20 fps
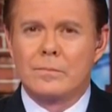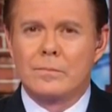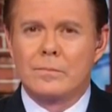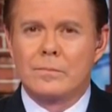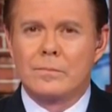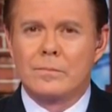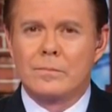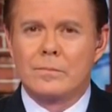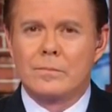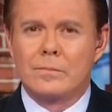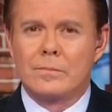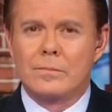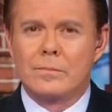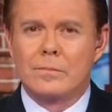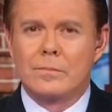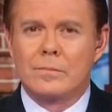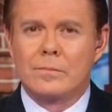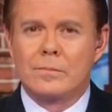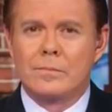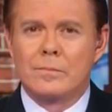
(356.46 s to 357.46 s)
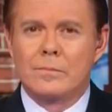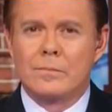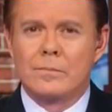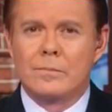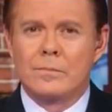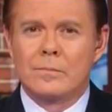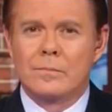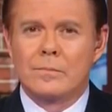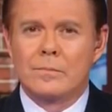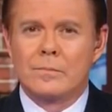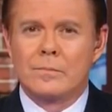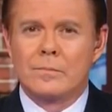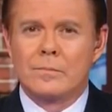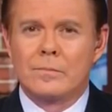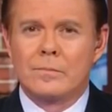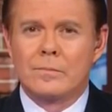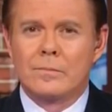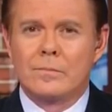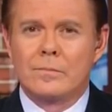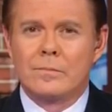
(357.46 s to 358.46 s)

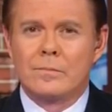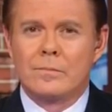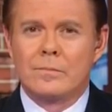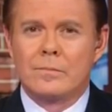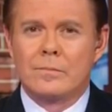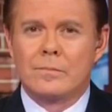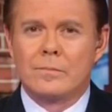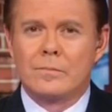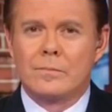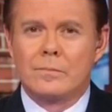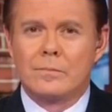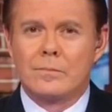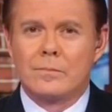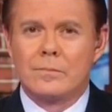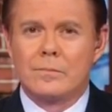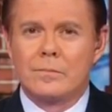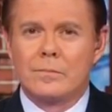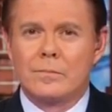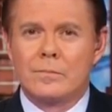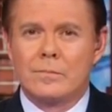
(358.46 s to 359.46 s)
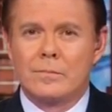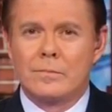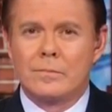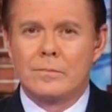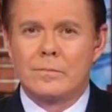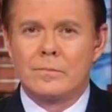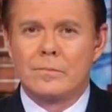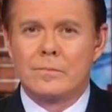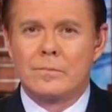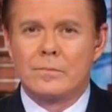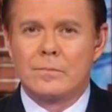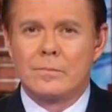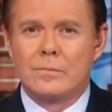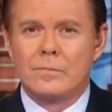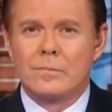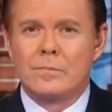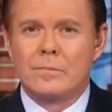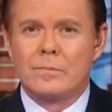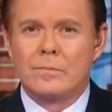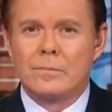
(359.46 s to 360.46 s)

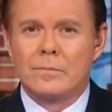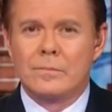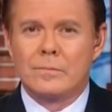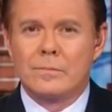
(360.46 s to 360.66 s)
[no speech]